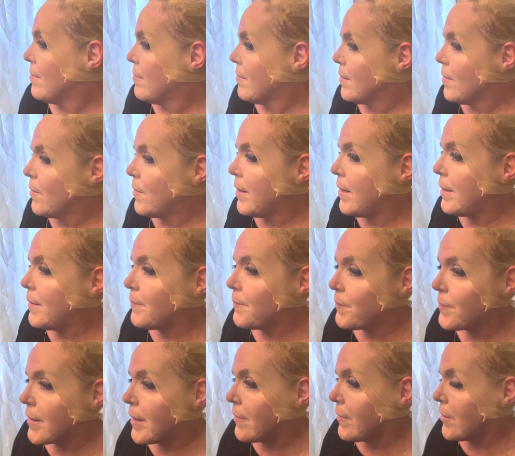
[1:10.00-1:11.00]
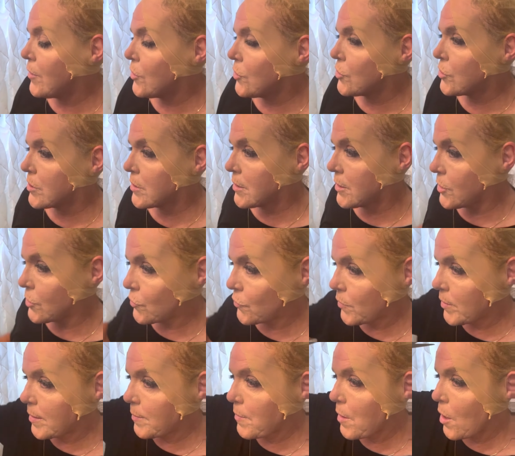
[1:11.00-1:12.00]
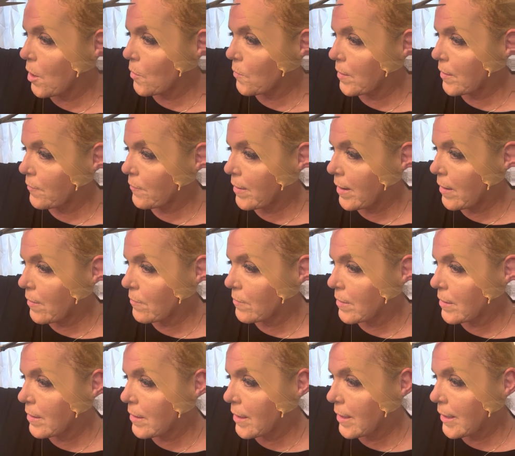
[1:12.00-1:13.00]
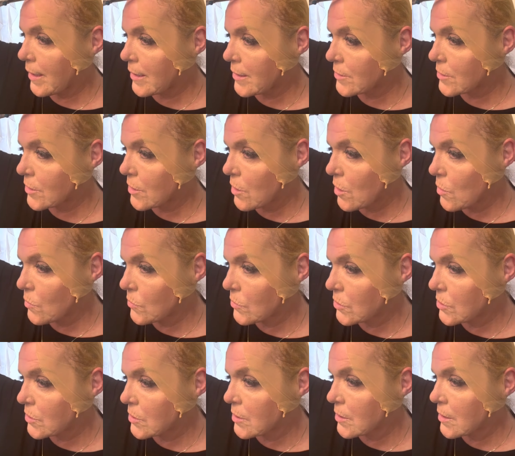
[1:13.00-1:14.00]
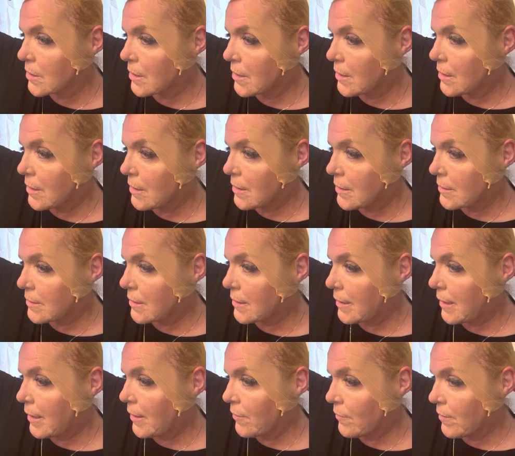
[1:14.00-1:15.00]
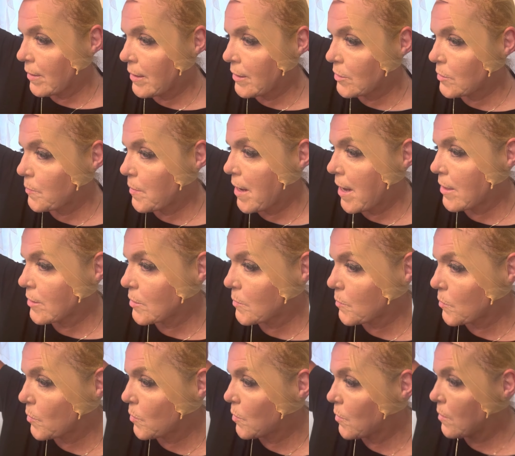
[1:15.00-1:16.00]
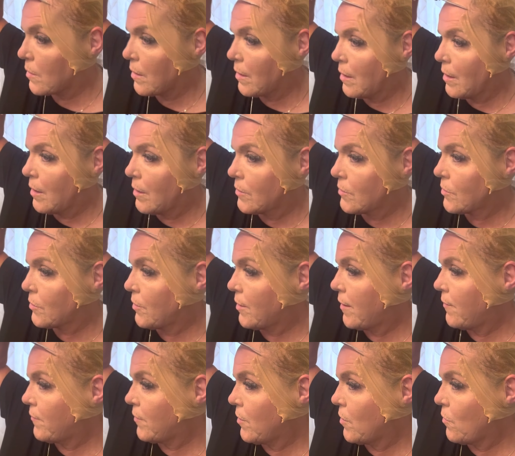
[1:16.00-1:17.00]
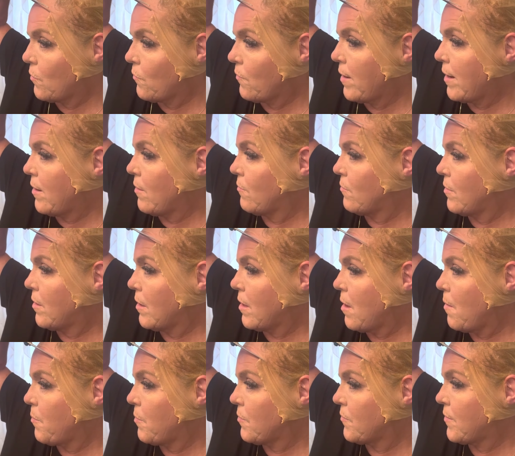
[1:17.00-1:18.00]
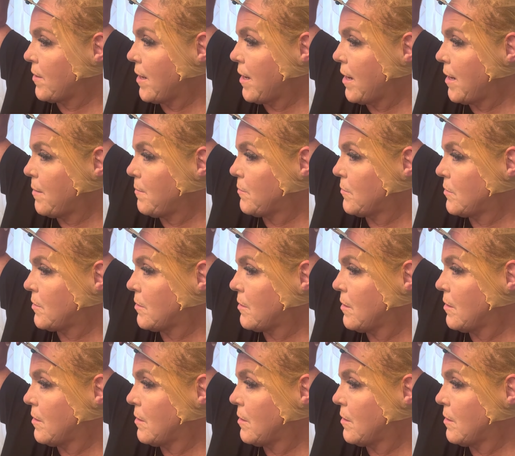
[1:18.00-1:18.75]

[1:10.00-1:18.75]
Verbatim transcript: All right, and then you're just gonna trim all the way around and get as close to the hairline as possible. So you have to go around a couple of times.